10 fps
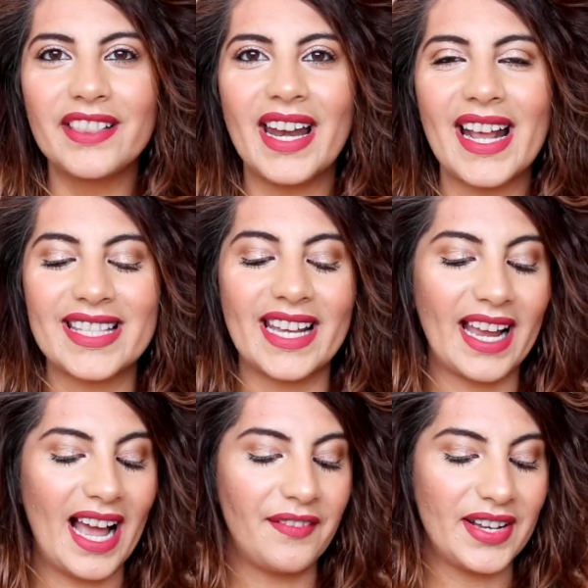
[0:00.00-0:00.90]
The next thing I
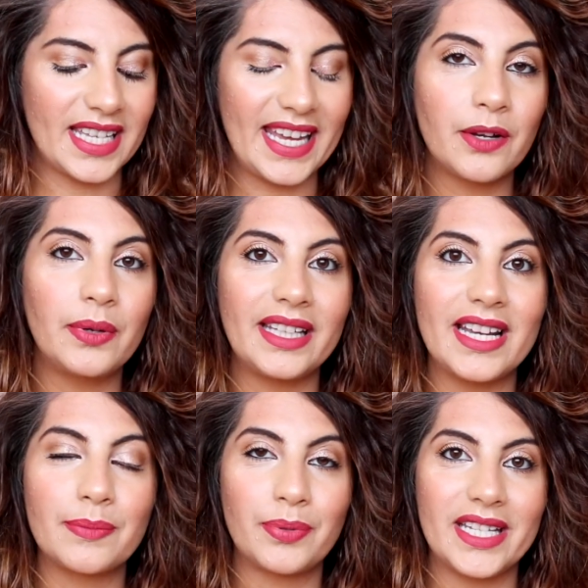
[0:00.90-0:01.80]
have is
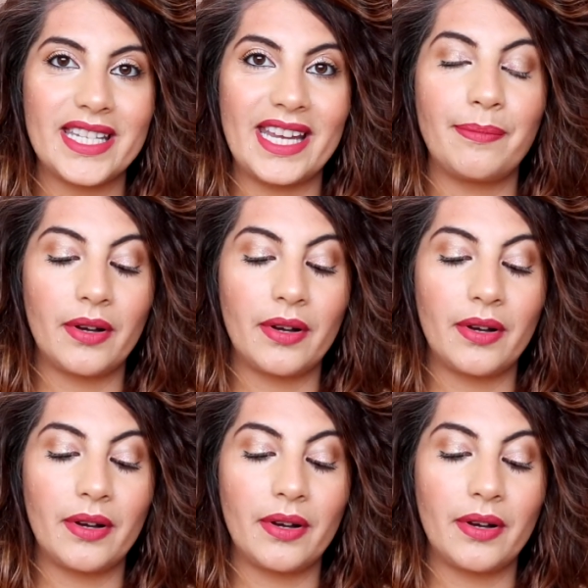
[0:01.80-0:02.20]
equally as pretty,